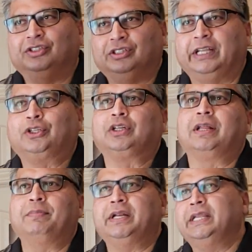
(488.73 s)
they took
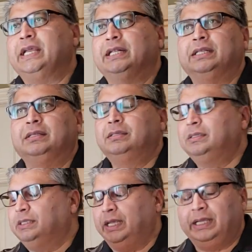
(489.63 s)
the money and
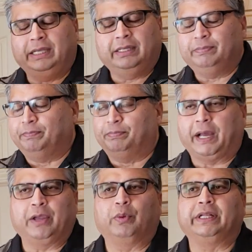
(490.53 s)
they
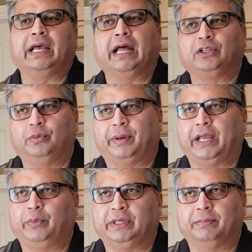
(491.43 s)
buy what they had to
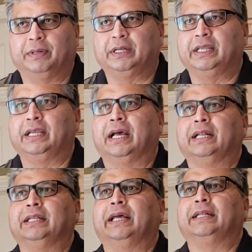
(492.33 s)
buy with the money,
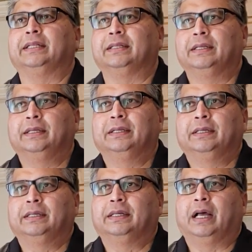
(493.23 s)
and then
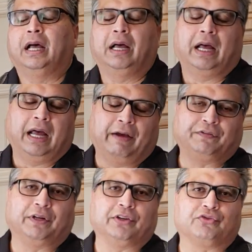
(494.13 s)

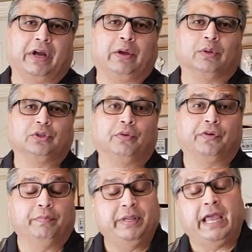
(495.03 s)
after the strike was
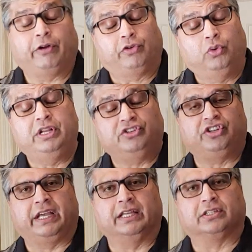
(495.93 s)
over, I grew these
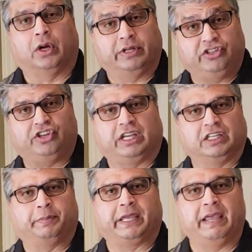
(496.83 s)
chickens now. These
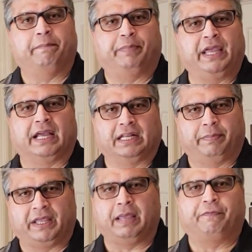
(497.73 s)
chickens became big and they
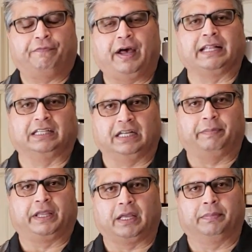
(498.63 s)
became fat and
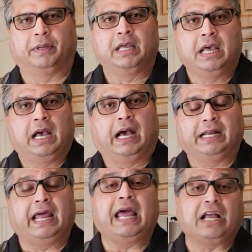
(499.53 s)

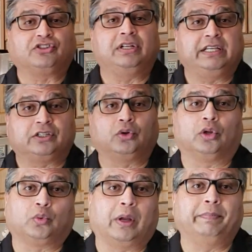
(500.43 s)
and I actually
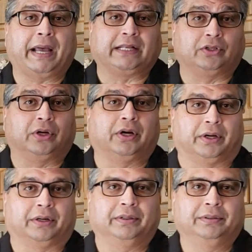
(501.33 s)
sold one back to
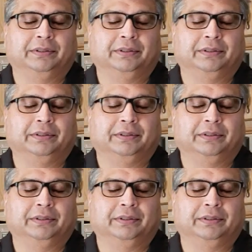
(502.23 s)
her,